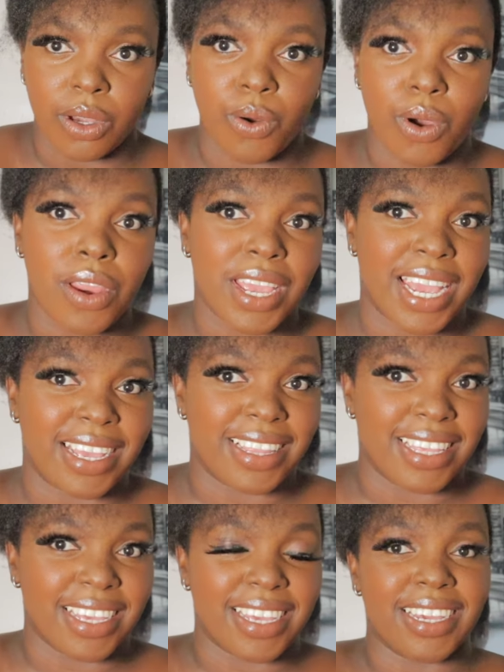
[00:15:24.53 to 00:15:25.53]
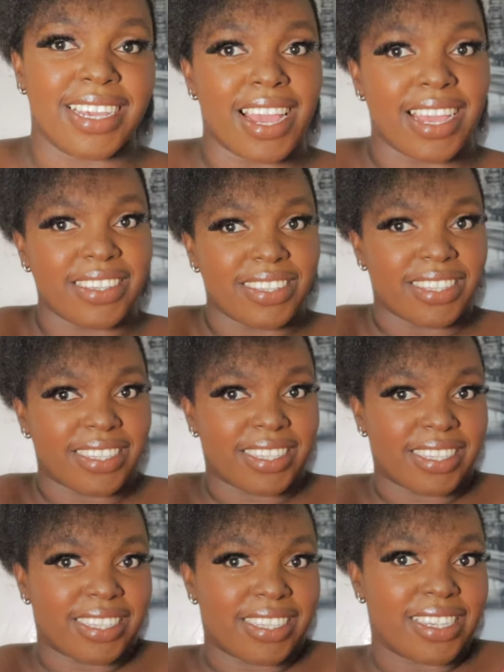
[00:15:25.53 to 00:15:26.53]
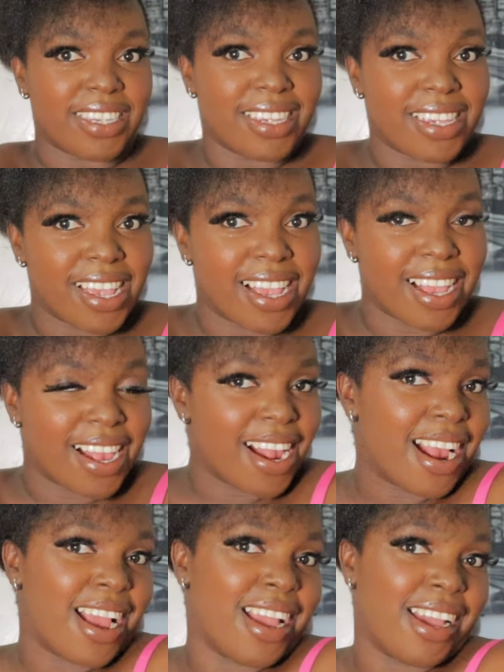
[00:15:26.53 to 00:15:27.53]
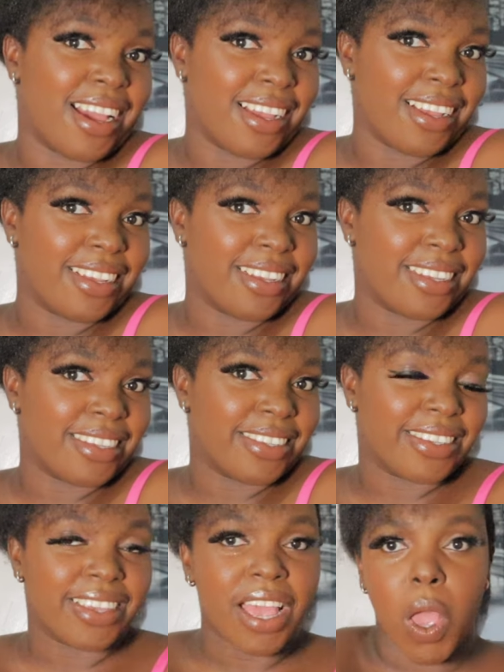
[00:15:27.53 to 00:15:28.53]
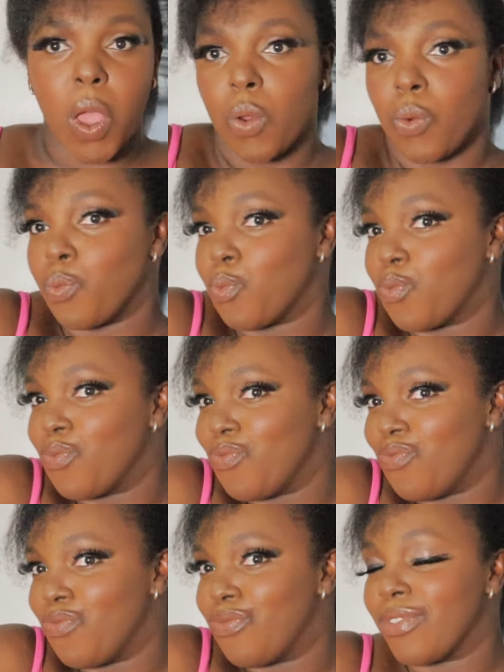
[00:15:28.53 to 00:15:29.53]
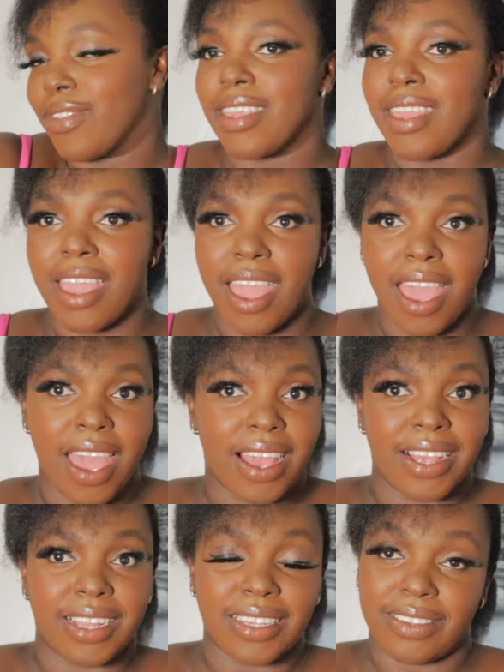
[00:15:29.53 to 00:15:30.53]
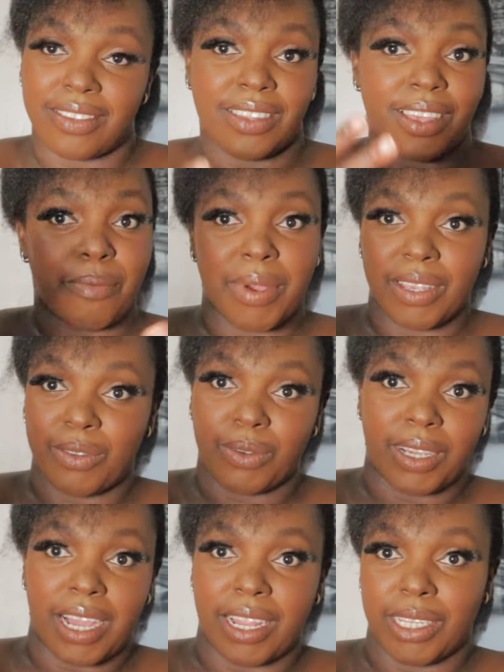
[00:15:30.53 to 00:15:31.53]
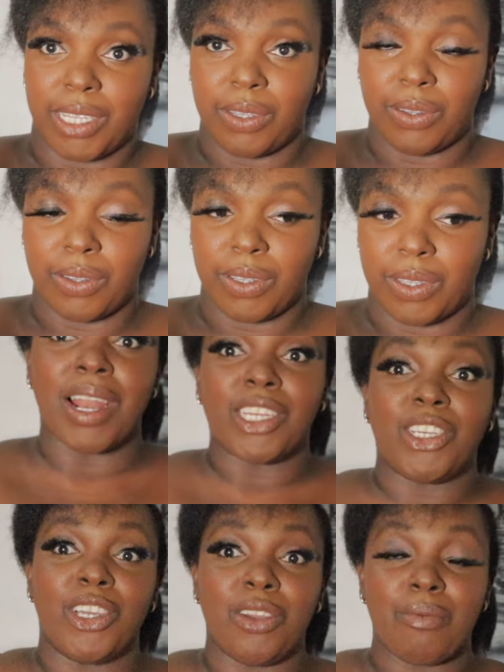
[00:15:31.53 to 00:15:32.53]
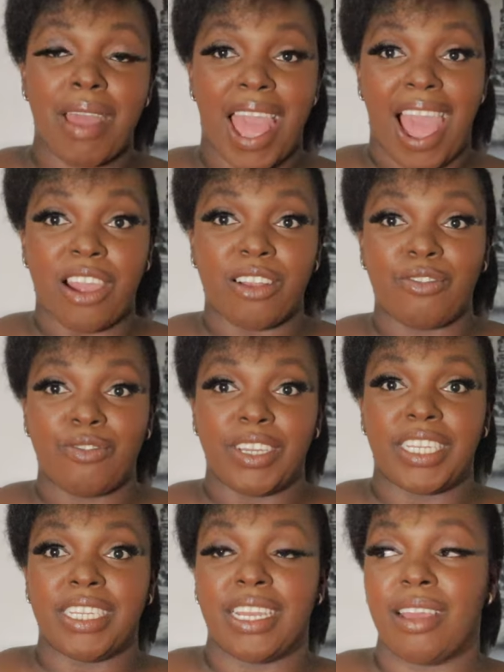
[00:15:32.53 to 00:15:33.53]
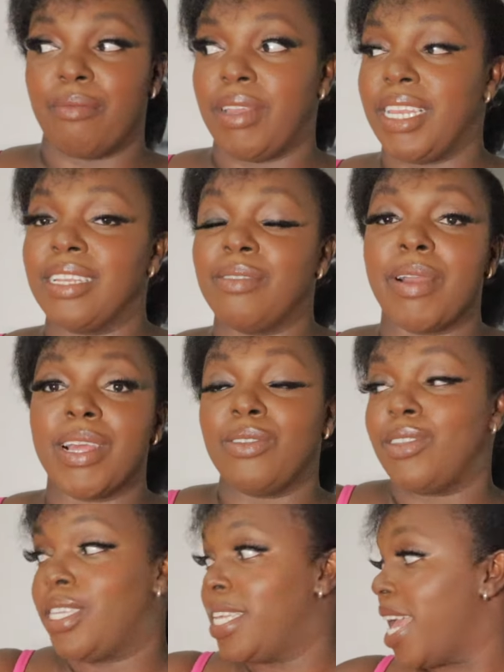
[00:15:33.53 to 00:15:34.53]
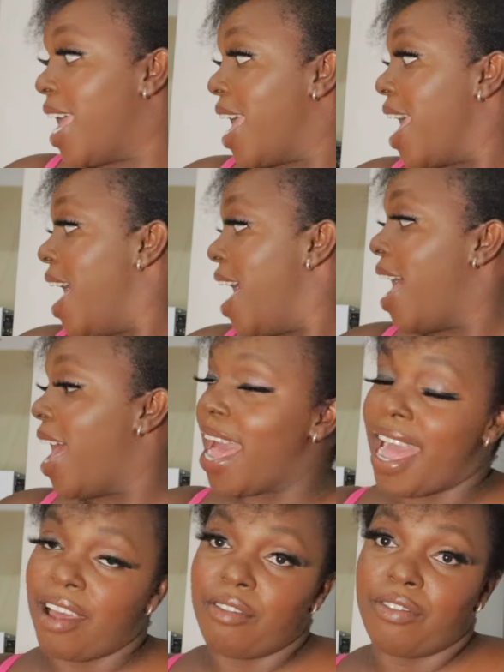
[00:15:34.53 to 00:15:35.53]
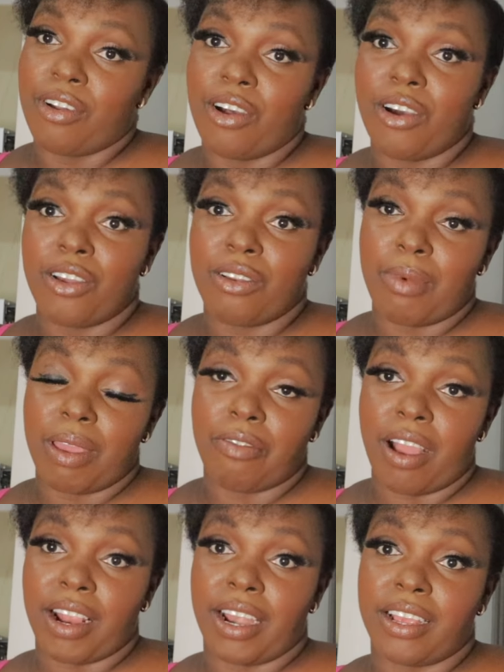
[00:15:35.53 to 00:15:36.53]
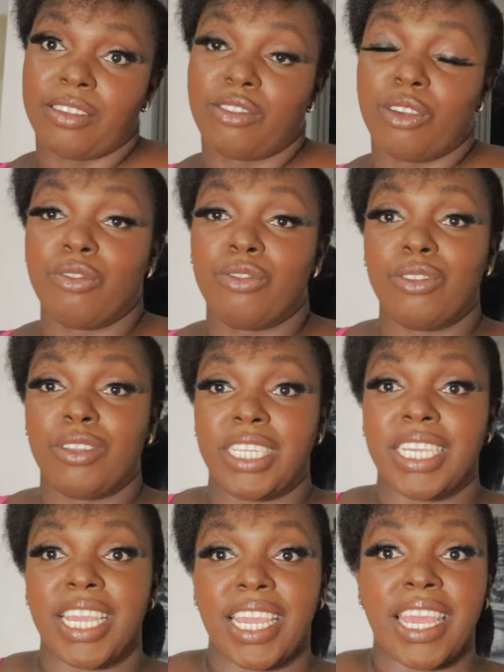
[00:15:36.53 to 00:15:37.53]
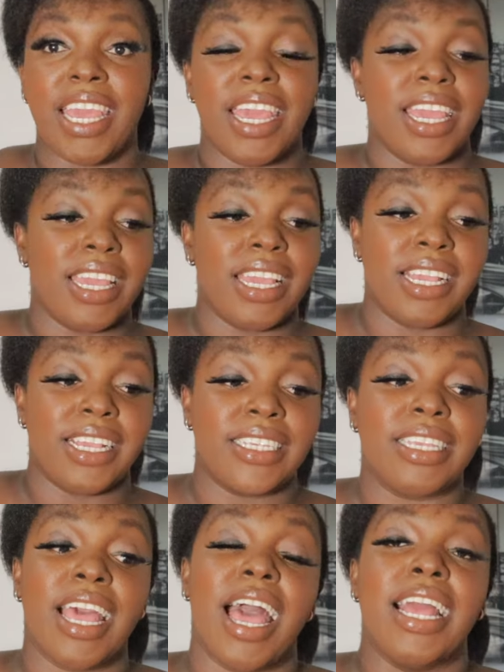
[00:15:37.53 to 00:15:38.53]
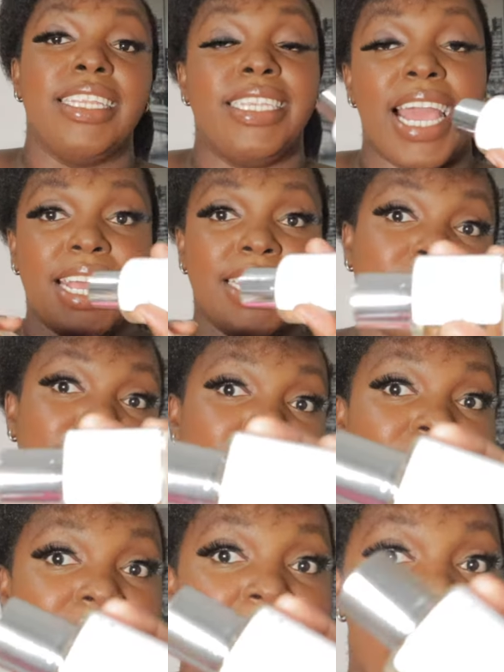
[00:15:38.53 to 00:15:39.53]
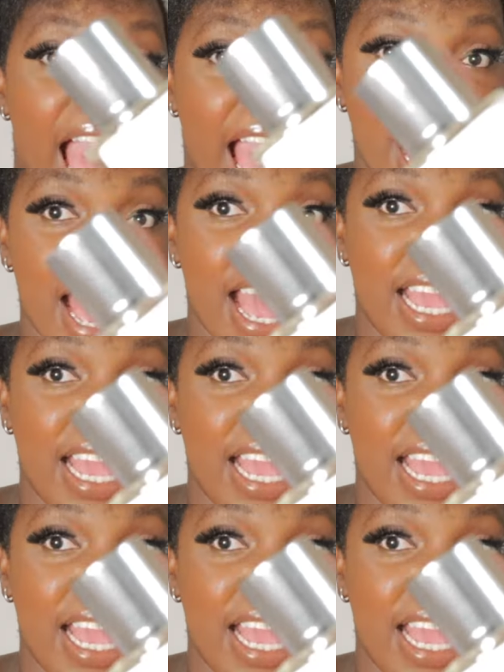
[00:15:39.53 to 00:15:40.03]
What are you thinking, guys? Huh? Hmm? This is the best we can do. I'll show you my outfit in a minute, but today I have on my fangirls of today is Dossier